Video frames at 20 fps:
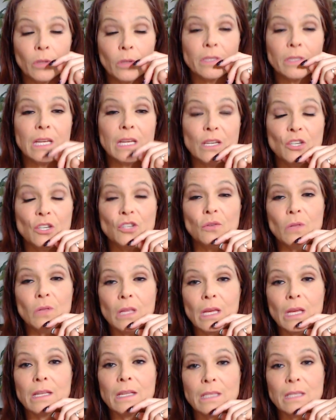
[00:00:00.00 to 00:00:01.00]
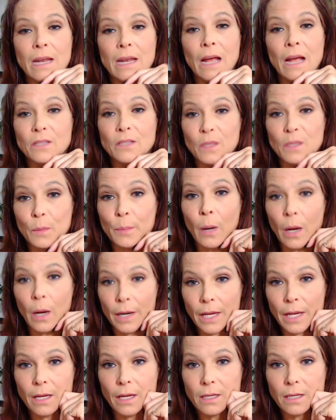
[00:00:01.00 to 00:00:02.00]
will teach you the ins and outs of the
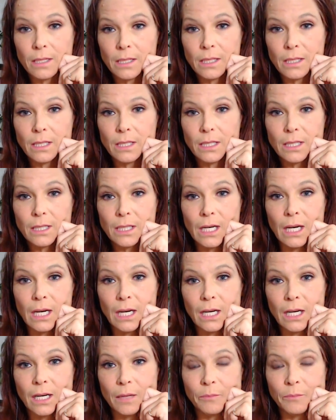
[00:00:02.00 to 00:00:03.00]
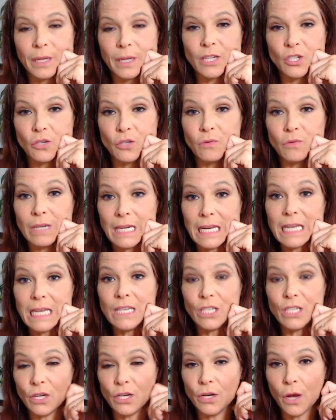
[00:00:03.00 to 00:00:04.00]
body um, because you
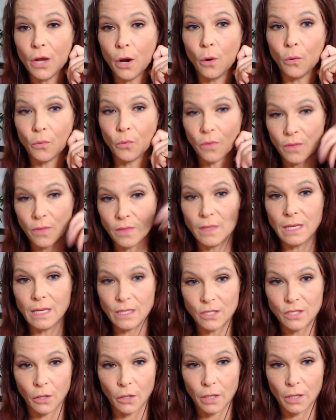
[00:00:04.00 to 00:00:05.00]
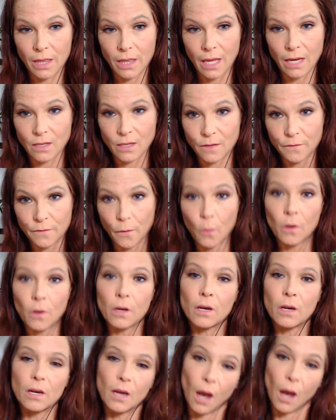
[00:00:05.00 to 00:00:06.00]
need to know these certain things
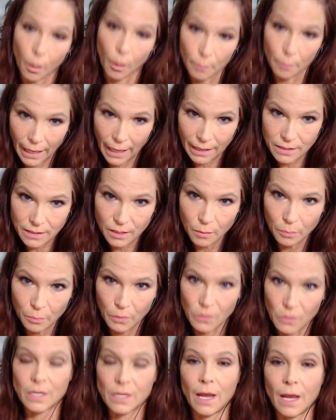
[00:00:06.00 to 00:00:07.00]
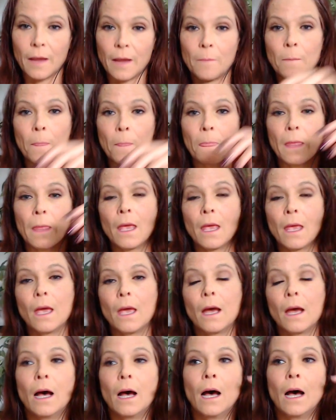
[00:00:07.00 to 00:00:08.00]
for combat per se.
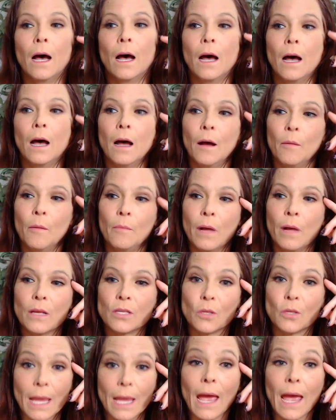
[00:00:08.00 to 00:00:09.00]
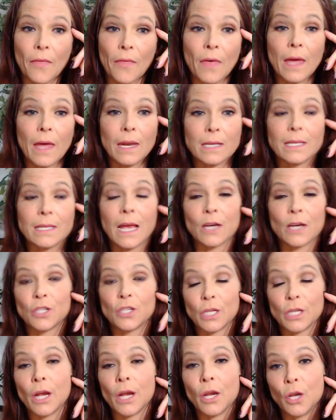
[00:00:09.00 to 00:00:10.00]
Mm. Um, so yeah, that is
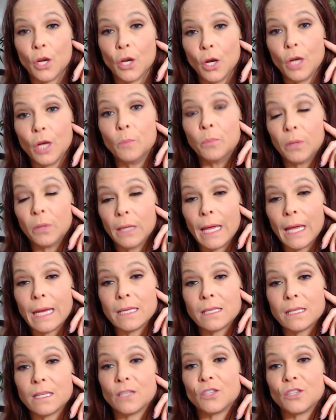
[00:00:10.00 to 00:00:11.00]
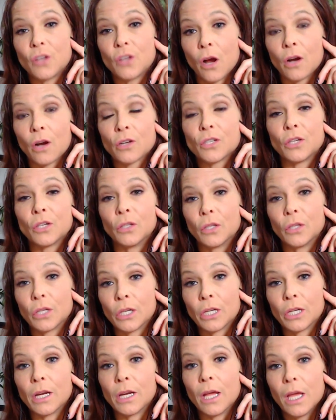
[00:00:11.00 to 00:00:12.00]
actually a good place to start to
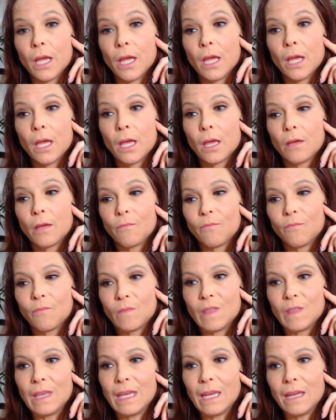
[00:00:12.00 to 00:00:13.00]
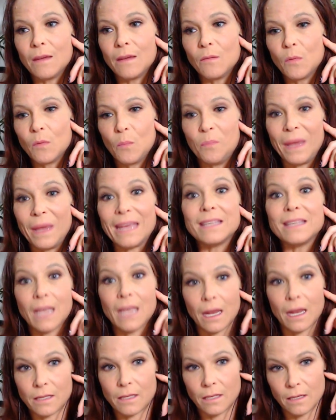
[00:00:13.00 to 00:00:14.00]
learn the
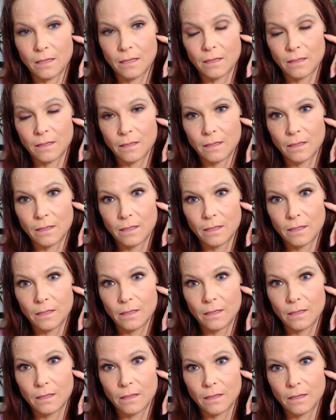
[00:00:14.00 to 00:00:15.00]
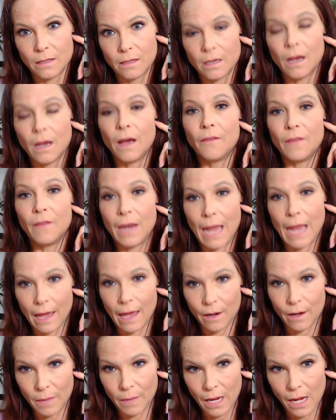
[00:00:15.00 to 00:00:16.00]
basics of
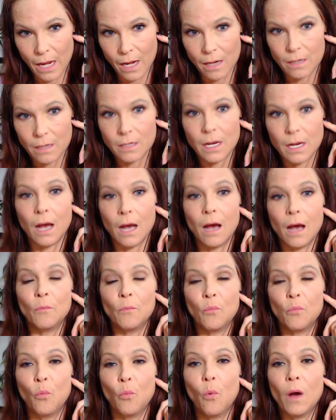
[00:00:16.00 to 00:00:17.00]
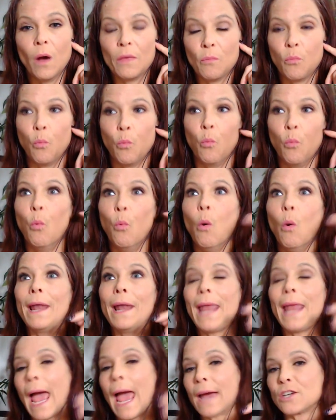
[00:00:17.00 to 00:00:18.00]
anatomy, um, what
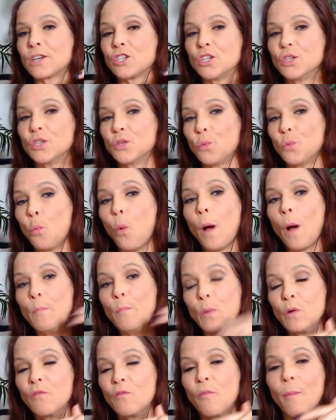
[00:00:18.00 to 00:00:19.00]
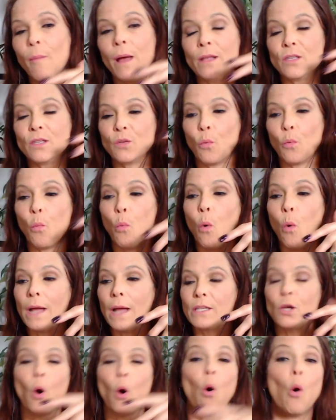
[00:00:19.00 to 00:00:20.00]
what actions, what movements,
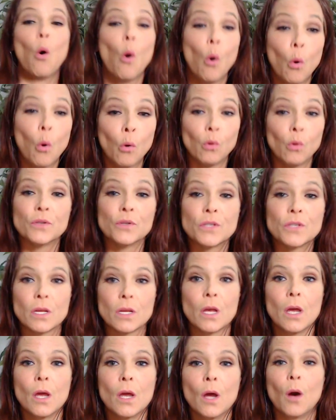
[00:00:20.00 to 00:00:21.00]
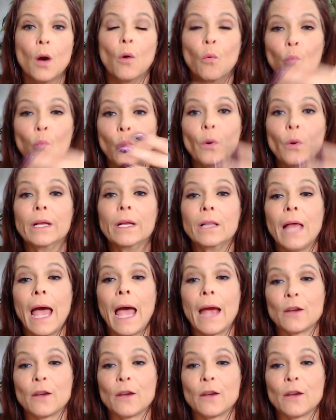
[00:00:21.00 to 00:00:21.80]
what holds will mm.